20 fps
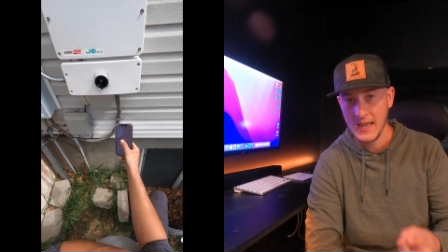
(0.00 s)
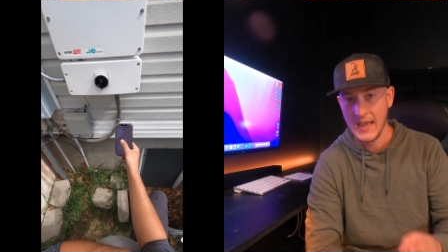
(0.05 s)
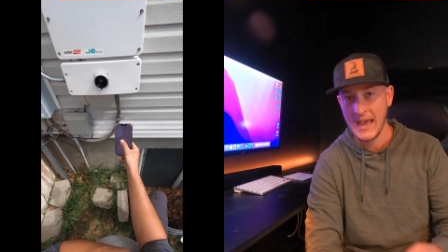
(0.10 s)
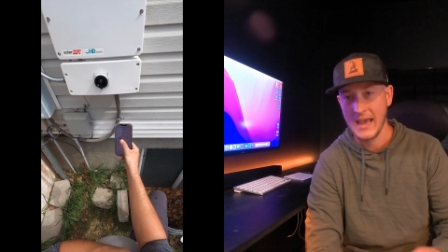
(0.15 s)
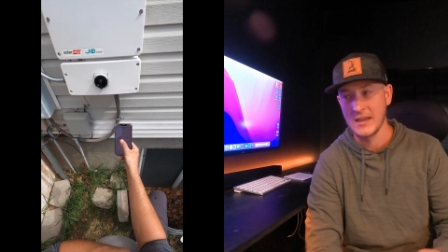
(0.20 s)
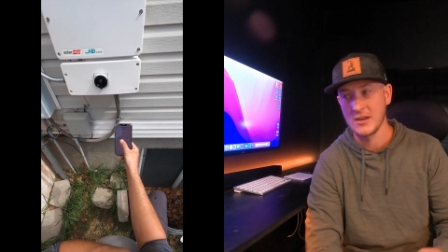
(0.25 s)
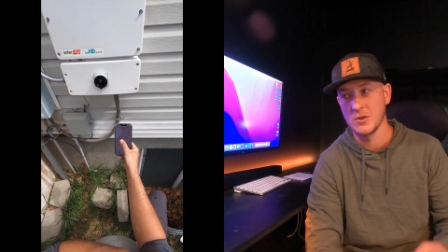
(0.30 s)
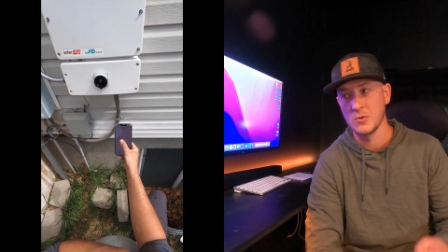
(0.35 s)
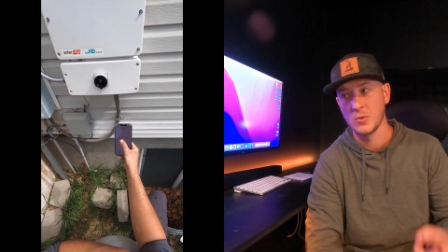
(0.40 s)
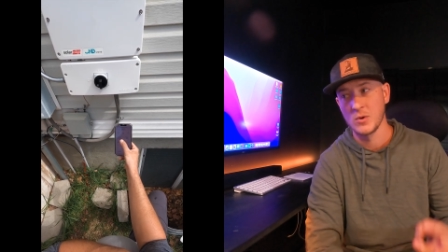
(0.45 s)

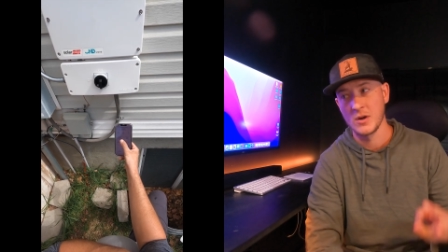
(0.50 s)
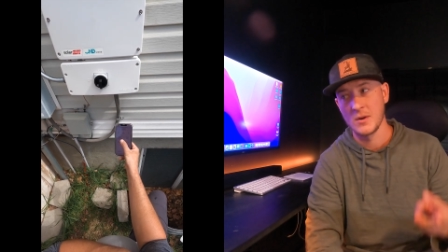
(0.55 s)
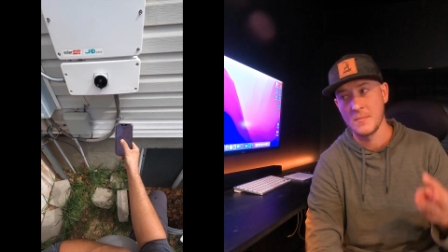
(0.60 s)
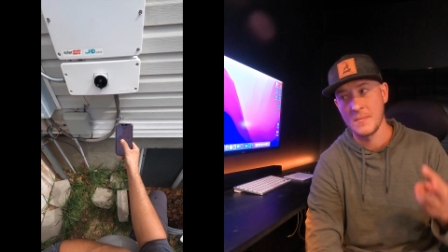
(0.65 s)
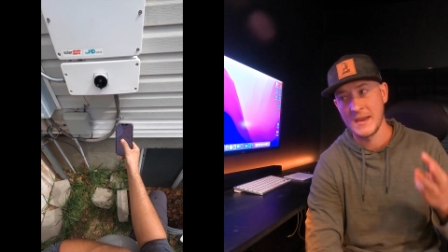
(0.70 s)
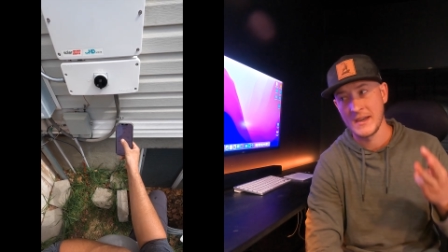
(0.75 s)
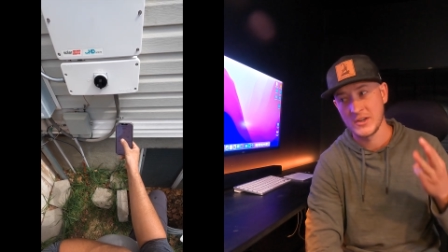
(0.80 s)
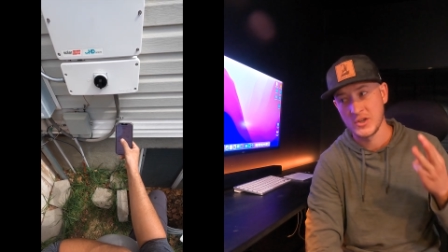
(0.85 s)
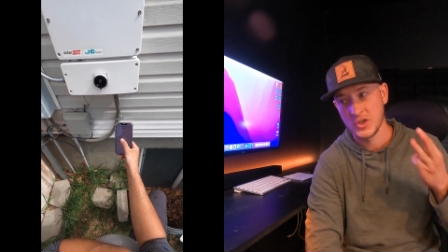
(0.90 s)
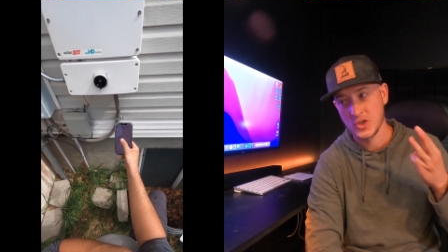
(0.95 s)
and you want to
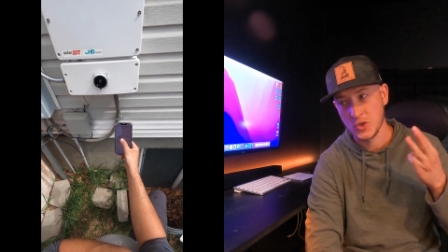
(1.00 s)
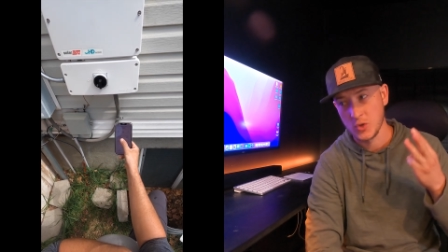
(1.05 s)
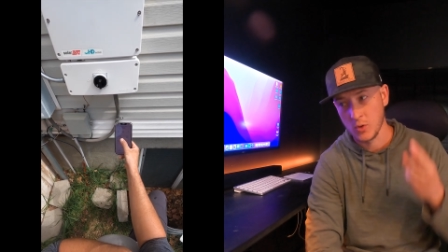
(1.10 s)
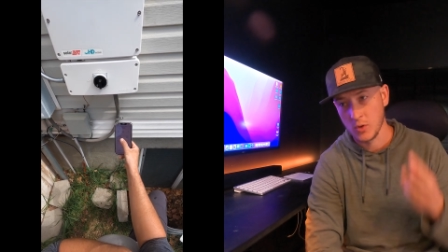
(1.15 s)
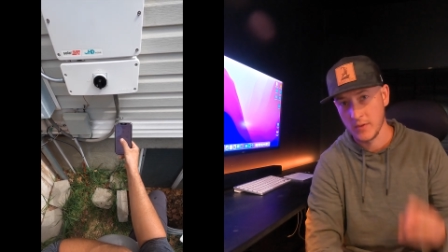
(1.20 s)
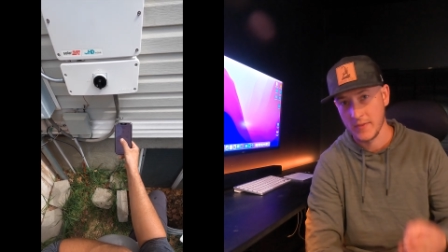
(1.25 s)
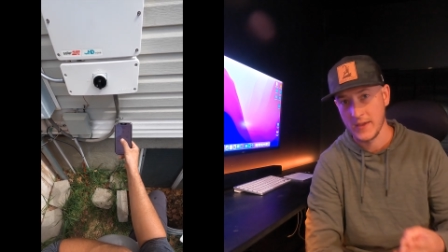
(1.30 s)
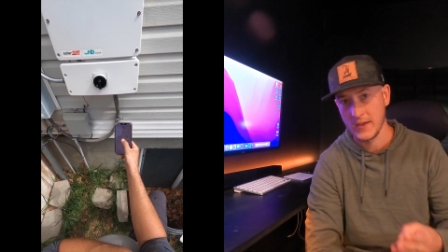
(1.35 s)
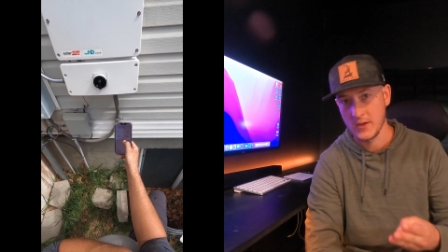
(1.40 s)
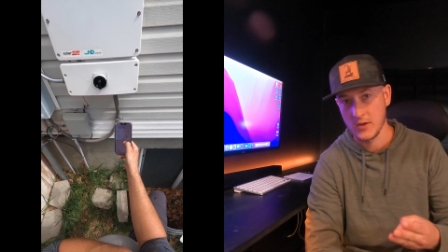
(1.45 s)
make
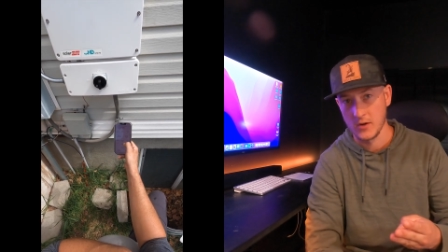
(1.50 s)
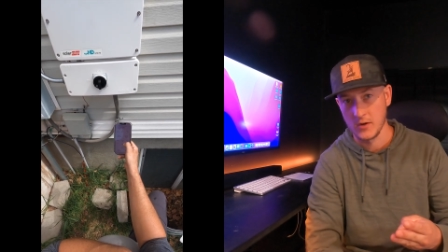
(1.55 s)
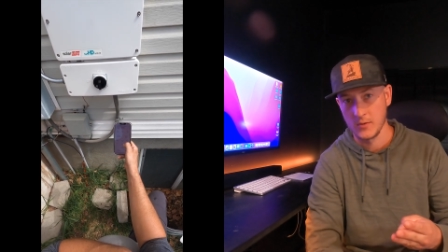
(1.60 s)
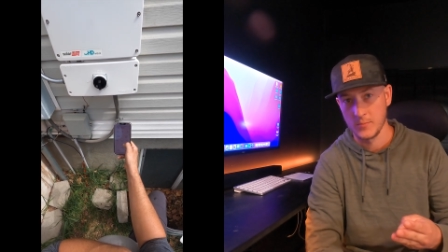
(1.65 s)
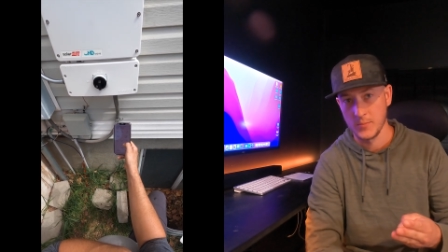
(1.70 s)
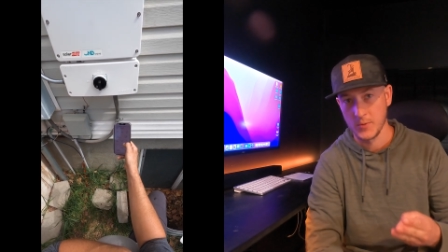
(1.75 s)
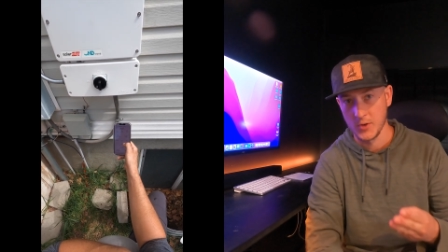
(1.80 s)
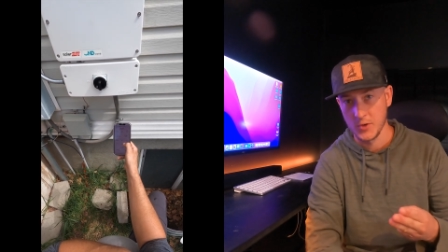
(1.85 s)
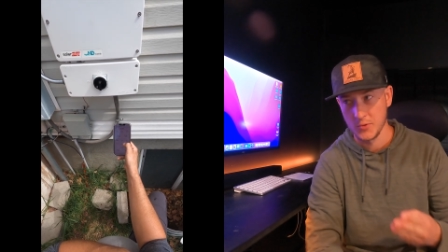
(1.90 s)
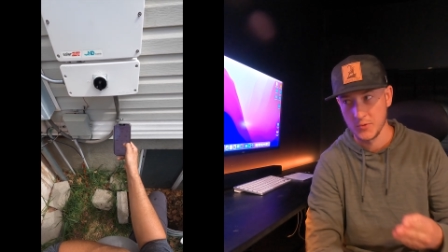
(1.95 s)
sure that you're
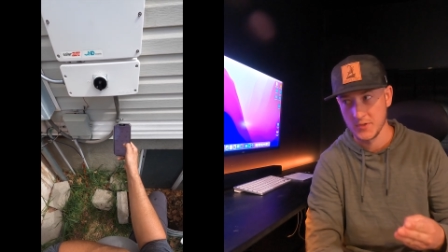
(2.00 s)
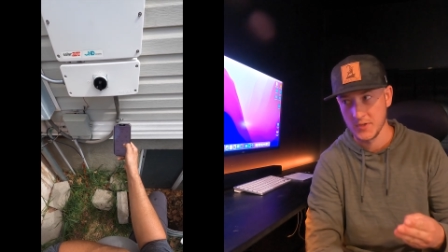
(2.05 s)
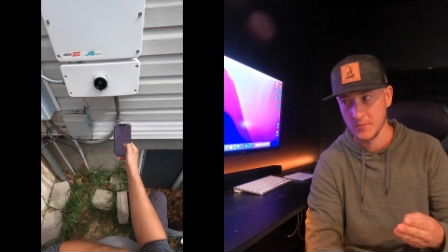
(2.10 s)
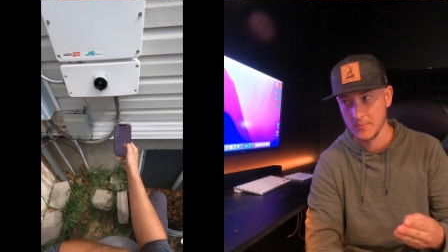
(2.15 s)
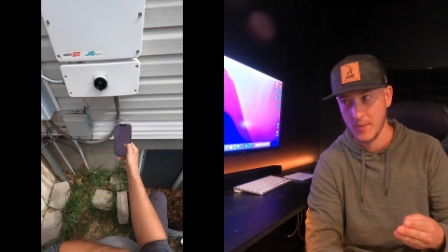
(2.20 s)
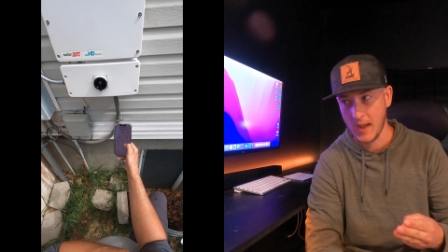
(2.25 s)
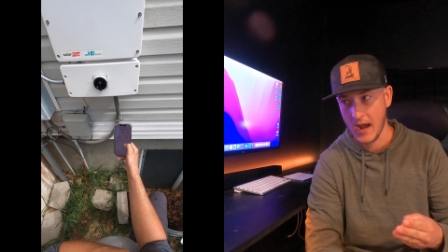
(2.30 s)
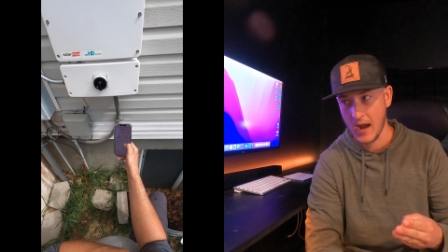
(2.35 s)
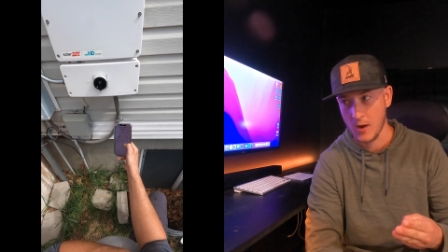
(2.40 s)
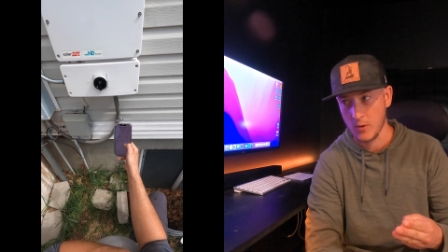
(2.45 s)
producing
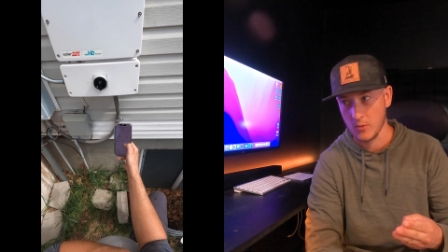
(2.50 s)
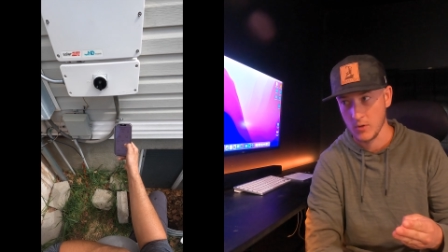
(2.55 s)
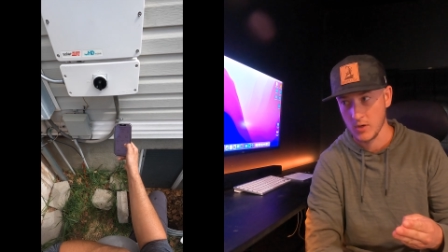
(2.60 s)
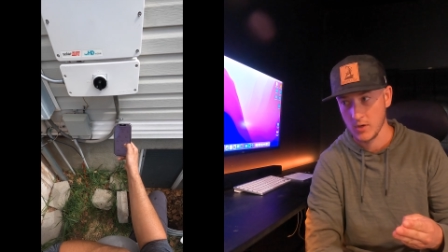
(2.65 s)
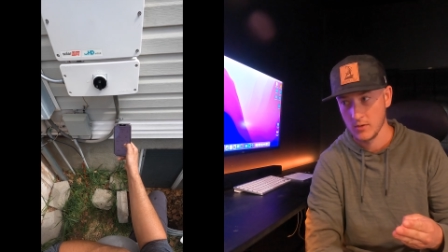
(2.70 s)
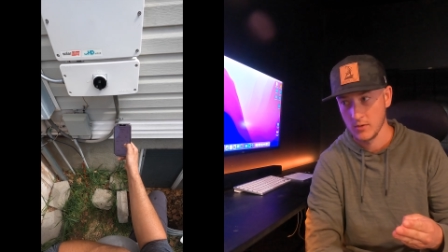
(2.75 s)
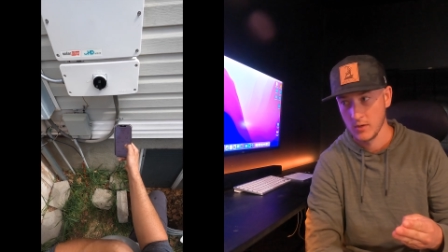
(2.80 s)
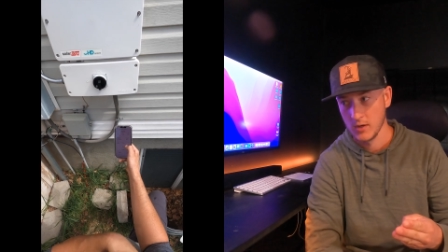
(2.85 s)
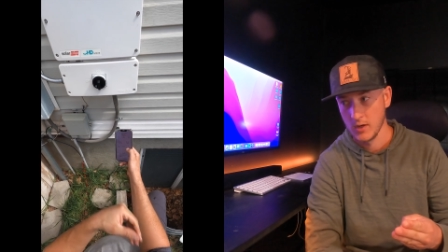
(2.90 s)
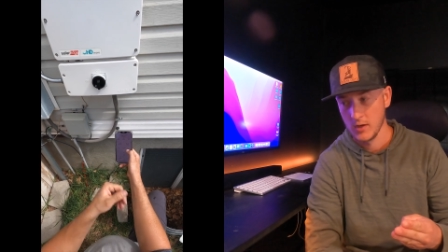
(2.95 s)

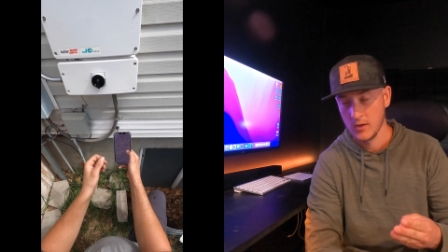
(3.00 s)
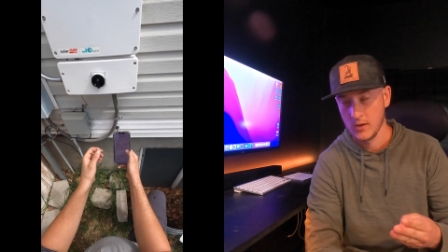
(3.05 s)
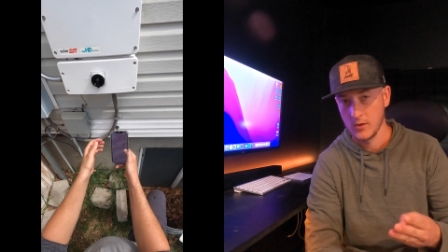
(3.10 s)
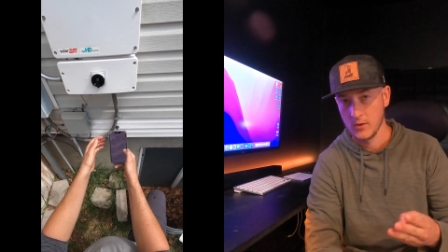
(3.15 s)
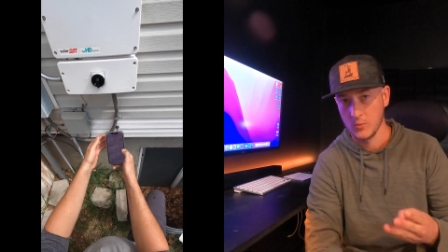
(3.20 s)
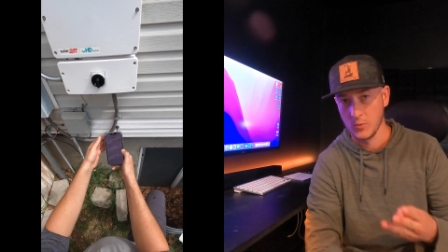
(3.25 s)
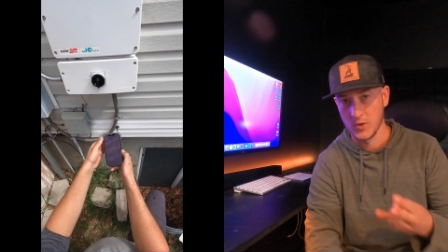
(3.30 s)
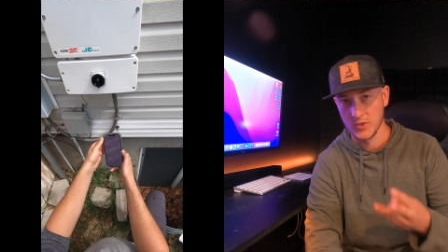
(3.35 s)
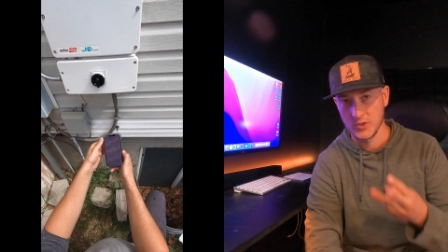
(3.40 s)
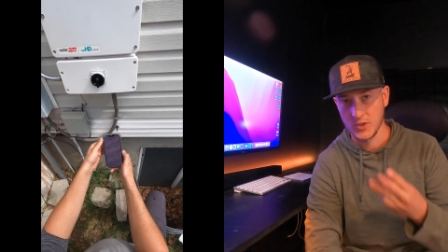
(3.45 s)
power.
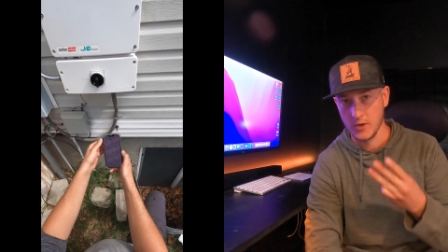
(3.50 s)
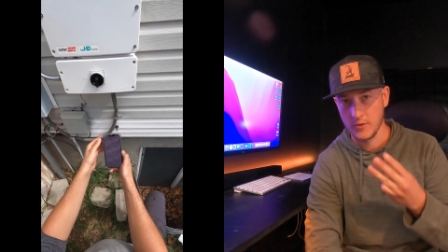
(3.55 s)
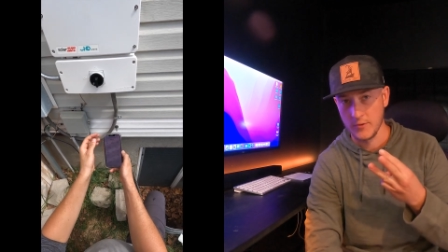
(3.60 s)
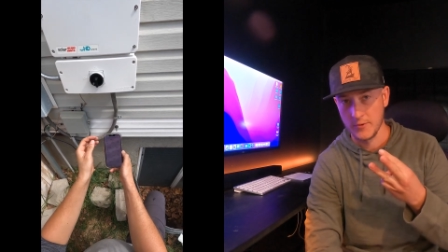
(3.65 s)
Once all